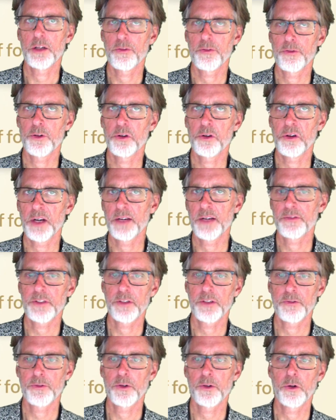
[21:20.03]
fold left
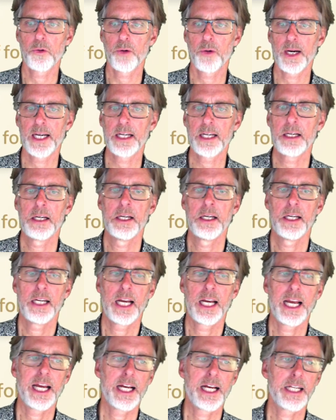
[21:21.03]
and fold right,
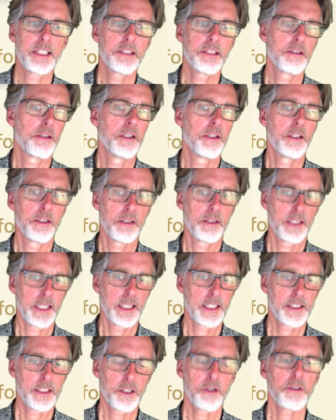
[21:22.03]
and
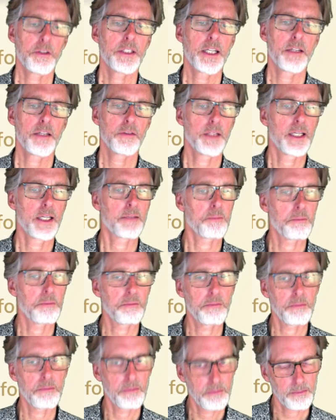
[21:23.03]
it turns out that
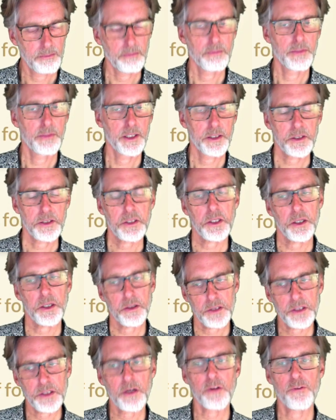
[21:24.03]
there's a
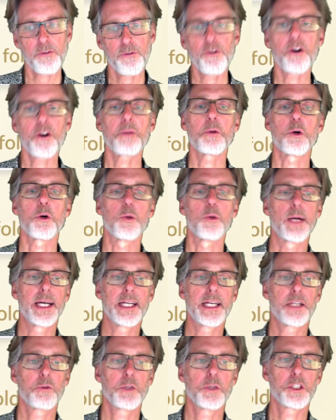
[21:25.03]
certain formal way
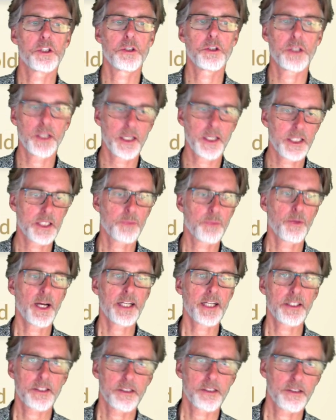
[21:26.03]
in which you can
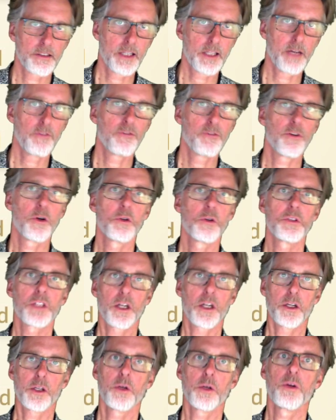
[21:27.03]
express that folds
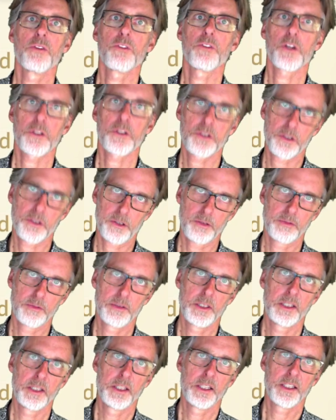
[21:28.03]
are universal.
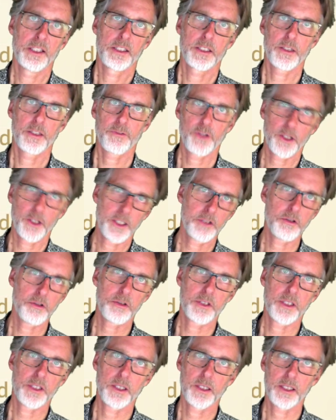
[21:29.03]
So if you're
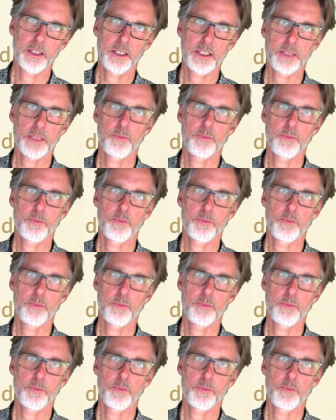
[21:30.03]
interested in this